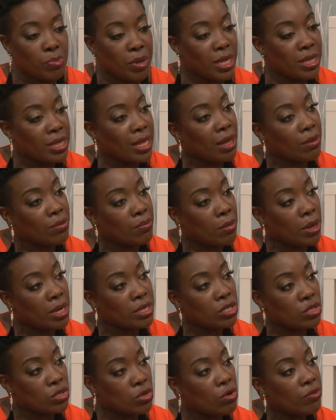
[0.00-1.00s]
being that my
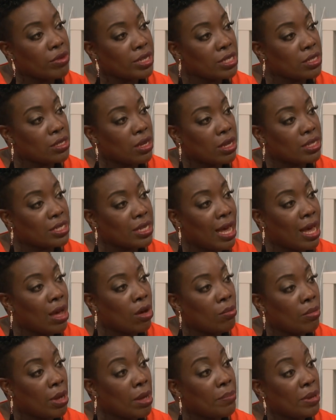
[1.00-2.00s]
story starts
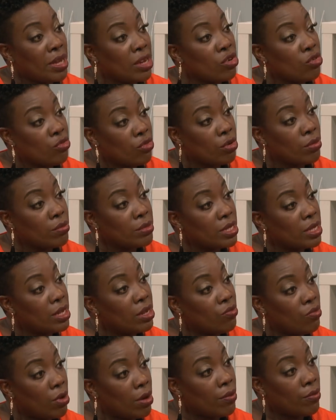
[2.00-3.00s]
out by being groomed and
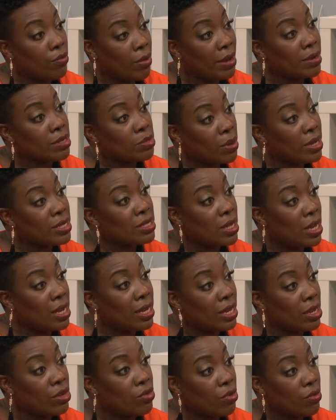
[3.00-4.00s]
then raped by a
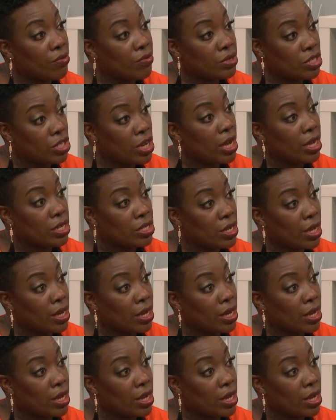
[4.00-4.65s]
leader of a church,